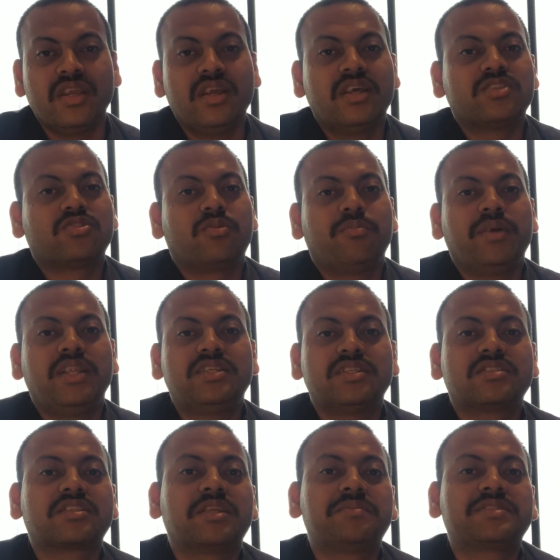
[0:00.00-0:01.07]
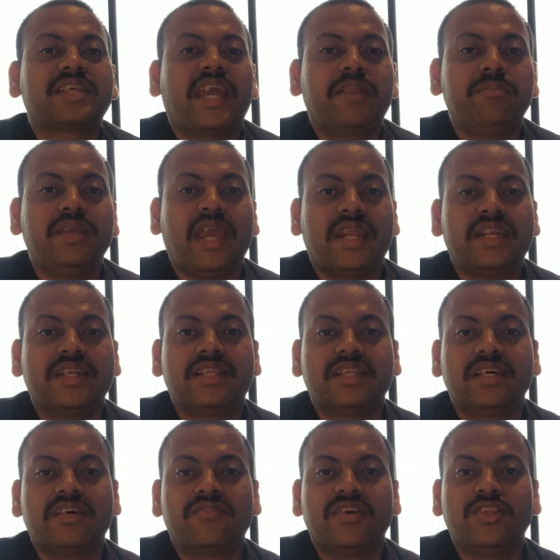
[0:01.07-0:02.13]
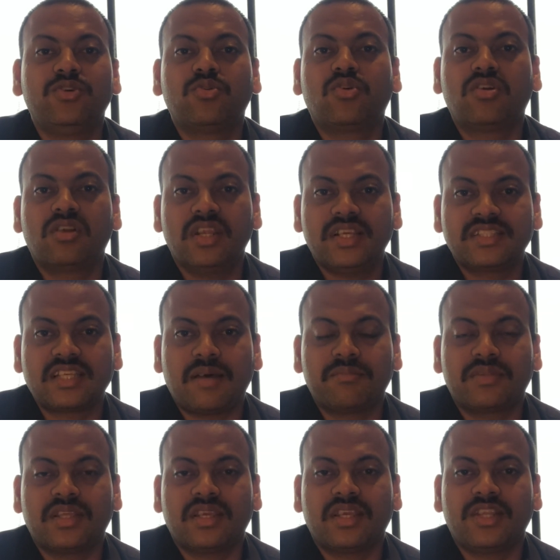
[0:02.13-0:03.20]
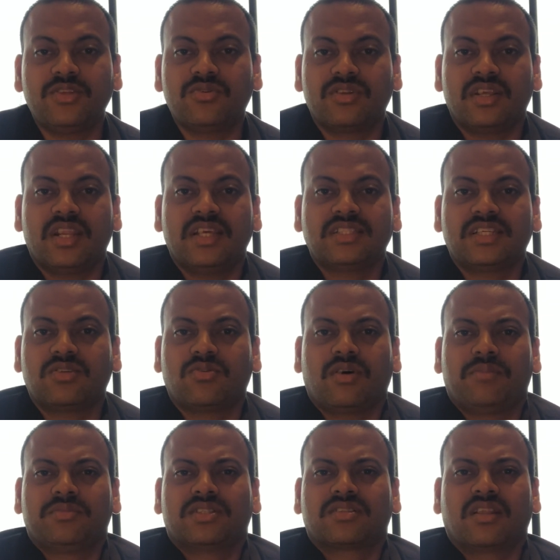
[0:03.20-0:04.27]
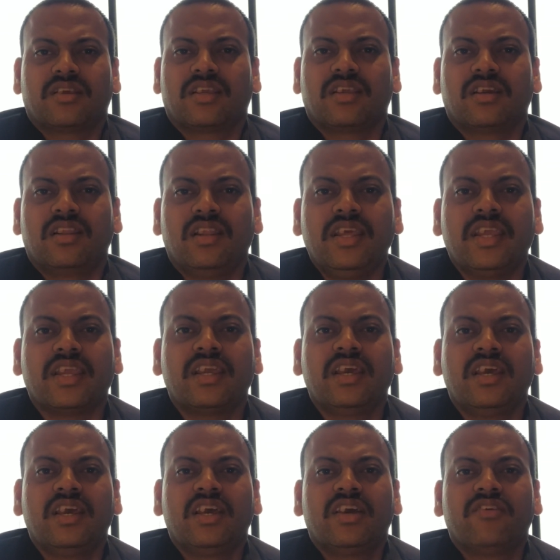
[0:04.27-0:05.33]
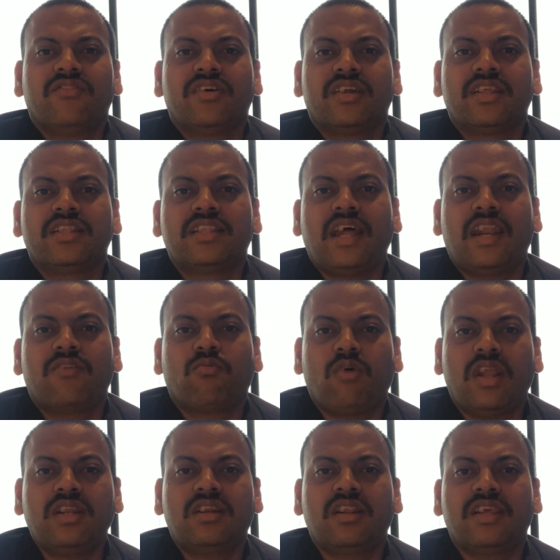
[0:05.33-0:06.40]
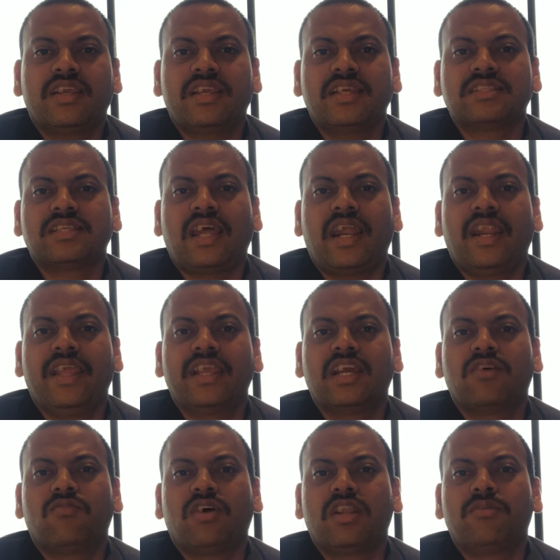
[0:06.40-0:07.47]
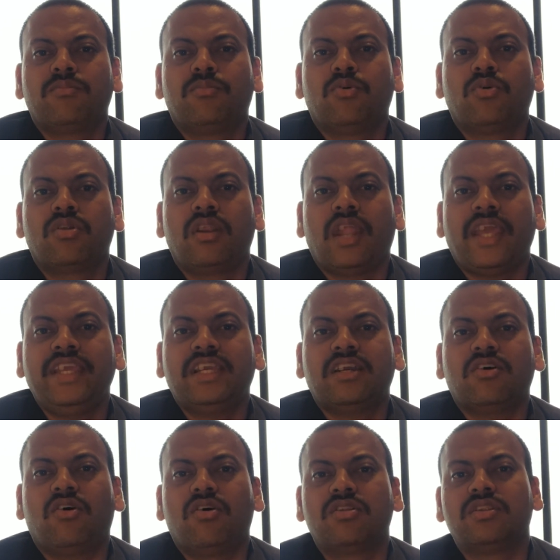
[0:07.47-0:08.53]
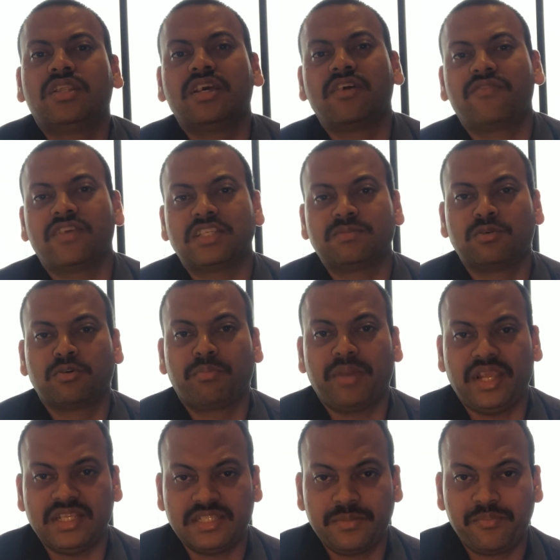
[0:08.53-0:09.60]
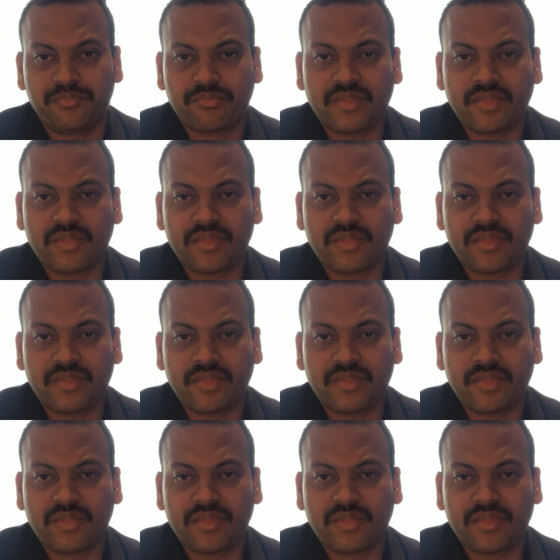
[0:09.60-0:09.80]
So malicious scripts can be added there where you click something and you realize that, oh, I'm just clicking a link, wherein that one click is adding a one more like on their Facebook page.